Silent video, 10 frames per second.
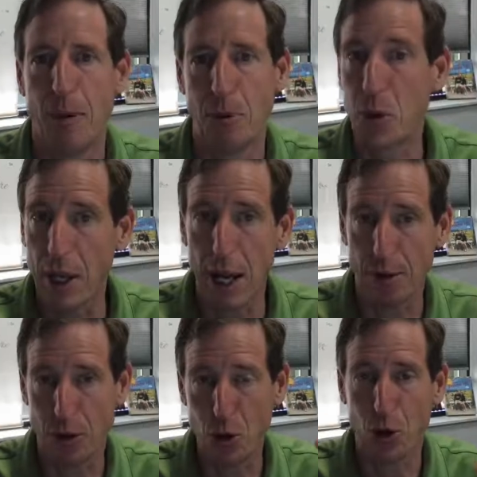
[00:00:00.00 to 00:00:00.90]
You could
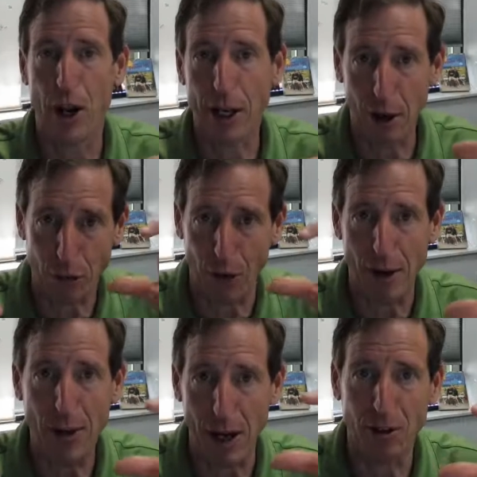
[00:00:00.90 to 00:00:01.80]
have two credit cards,
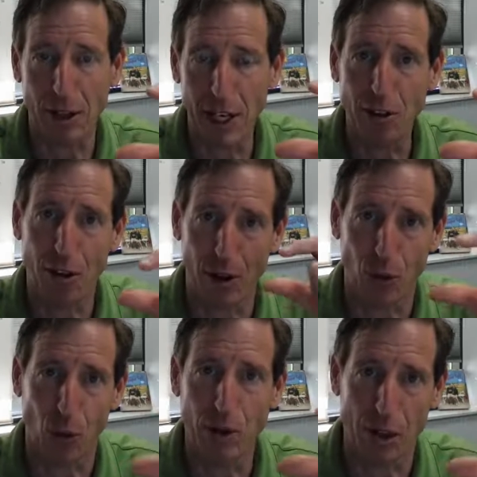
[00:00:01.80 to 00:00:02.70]
5,000 each, and
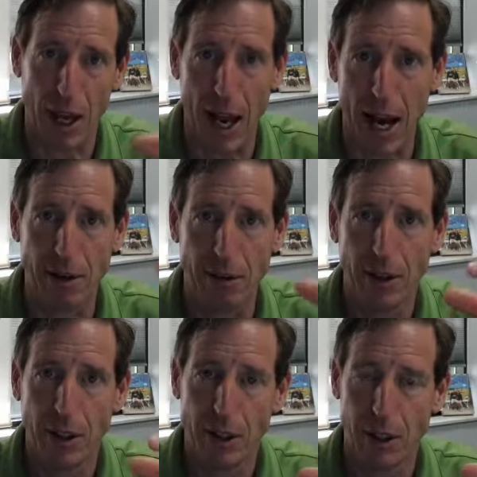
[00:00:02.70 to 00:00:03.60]
if one's at,
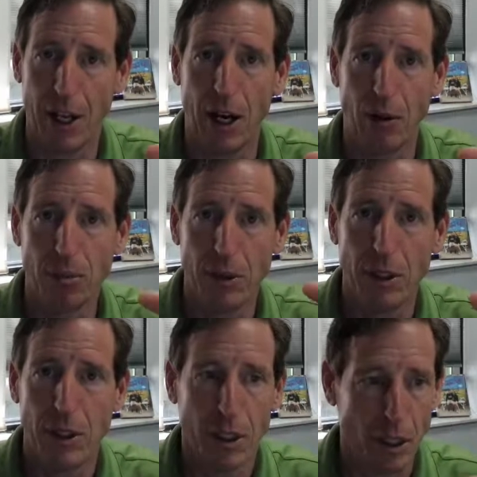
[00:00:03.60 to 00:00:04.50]

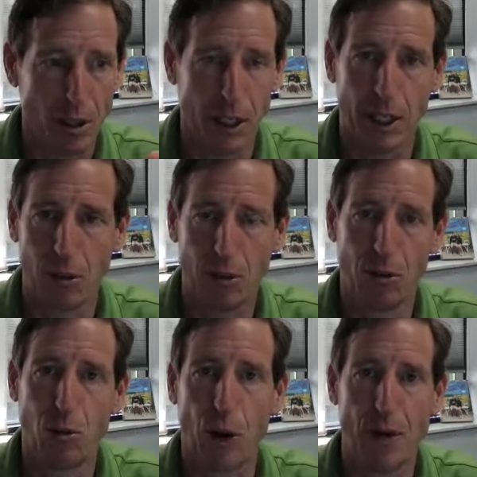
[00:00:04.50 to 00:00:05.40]

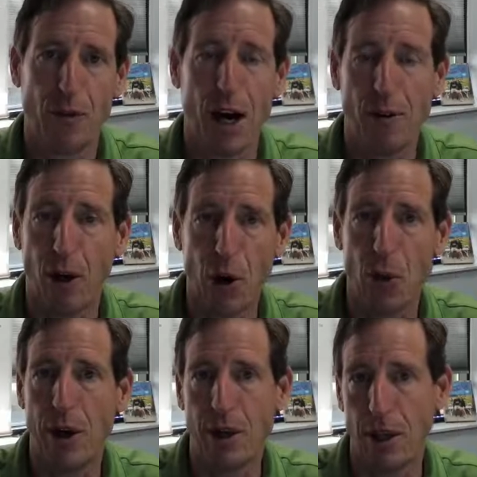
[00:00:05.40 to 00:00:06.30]

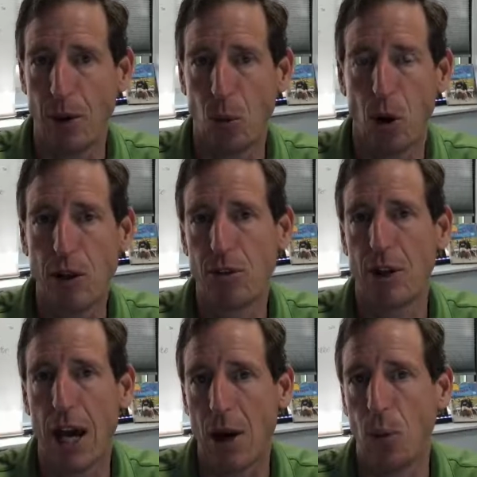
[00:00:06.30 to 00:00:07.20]
2,500 and one's
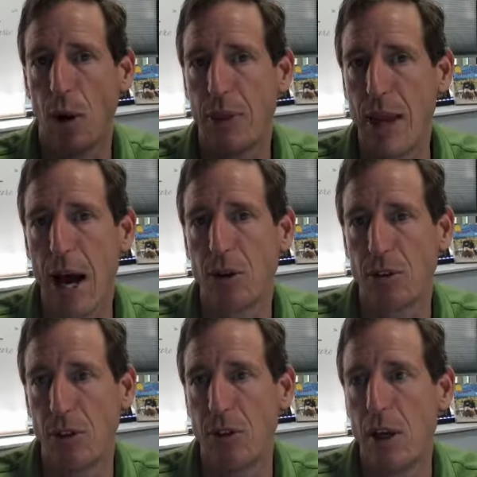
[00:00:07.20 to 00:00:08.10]
at
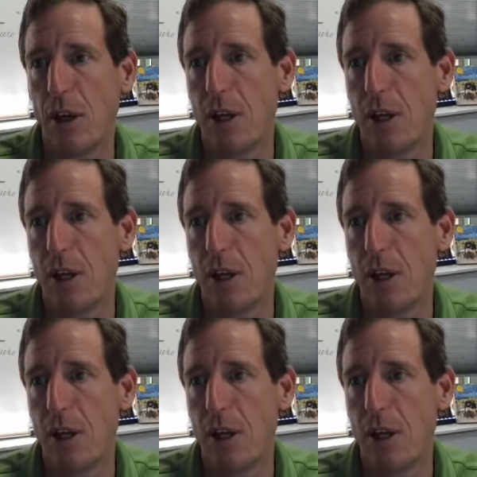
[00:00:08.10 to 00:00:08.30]
1,000,